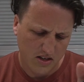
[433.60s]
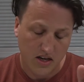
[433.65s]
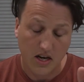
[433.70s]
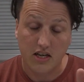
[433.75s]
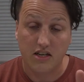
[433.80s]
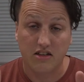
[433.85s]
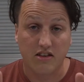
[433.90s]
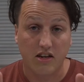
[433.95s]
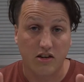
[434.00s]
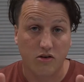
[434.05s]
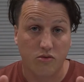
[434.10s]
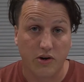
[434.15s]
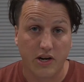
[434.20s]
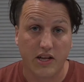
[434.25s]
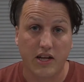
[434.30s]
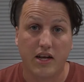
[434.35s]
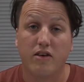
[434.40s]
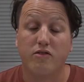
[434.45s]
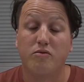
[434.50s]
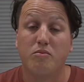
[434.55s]
I just had to
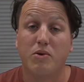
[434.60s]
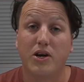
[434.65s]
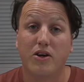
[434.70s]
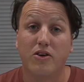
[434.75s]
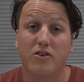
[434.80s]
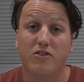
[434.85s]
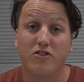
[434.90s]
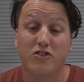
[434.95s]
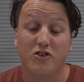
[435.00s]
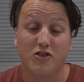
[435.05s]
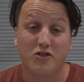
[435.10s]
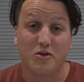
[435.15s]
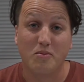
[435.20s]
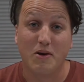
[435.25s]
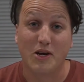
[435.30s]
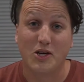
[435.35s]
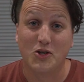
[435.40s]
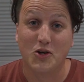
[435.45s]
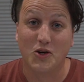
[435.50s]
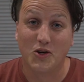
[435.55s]
read that off my notes just to
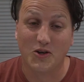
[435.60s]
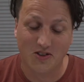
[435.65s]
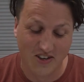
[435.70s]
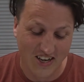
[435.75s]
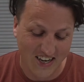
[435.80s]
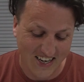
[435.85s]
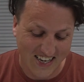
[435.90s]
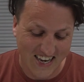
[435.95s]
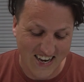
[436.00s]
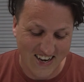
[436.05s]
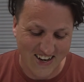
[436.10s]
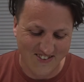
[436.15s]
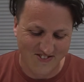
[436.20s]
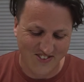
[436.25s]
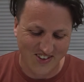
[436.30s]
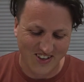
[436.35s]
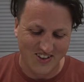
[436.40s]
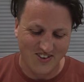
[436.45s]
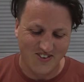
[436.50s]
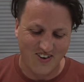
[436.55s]
make sure I was
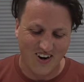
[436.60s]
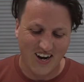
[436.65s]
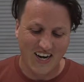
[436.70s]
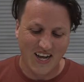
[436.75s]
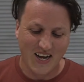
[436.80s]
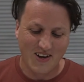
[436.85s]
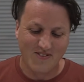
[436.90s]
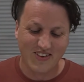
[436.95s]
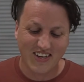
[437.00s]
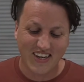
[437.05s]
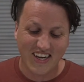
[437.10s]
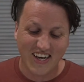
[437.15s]
getting the right name.